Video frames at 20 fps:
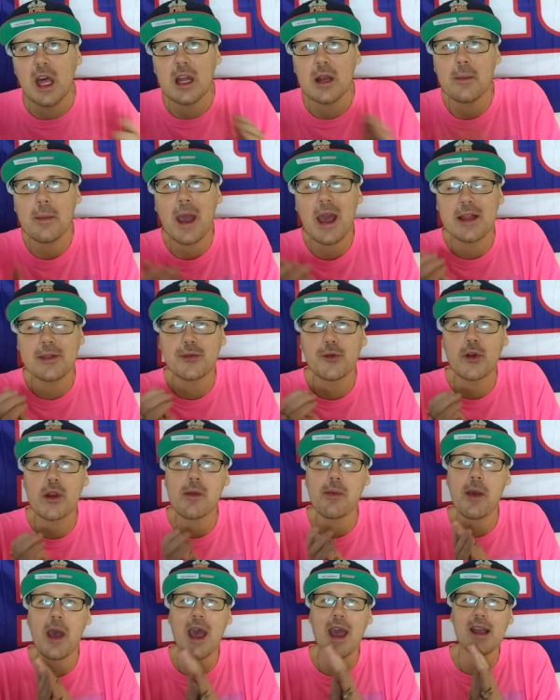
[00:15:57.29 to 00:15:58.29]
not a bad 3
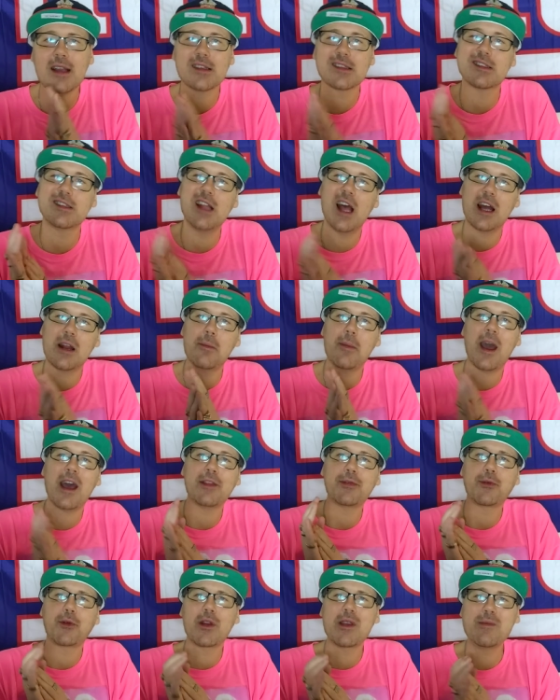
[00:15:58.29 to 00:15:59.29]
packs. Not a
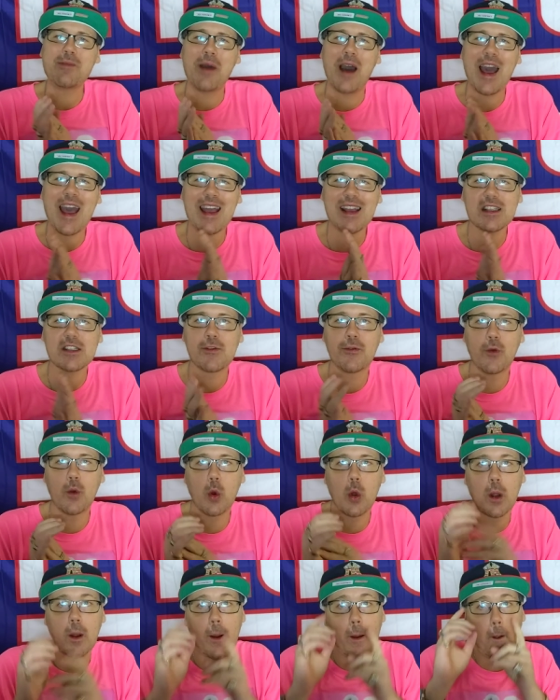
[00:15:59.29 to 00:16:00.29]
bad 3 packs
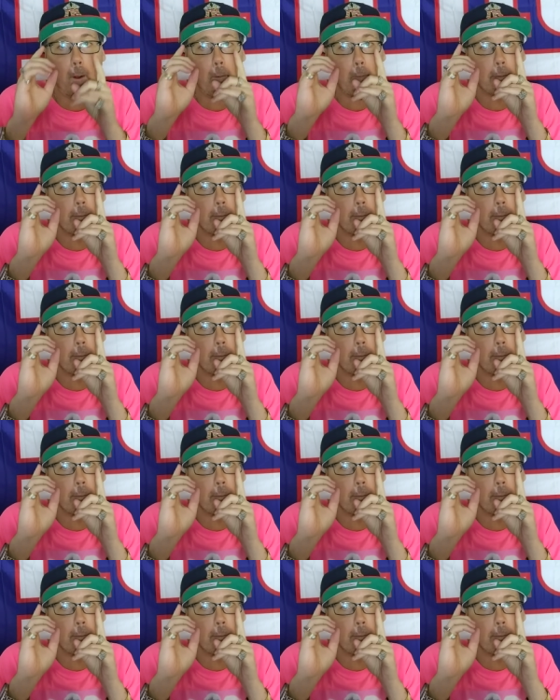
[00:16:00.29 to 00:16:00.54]
for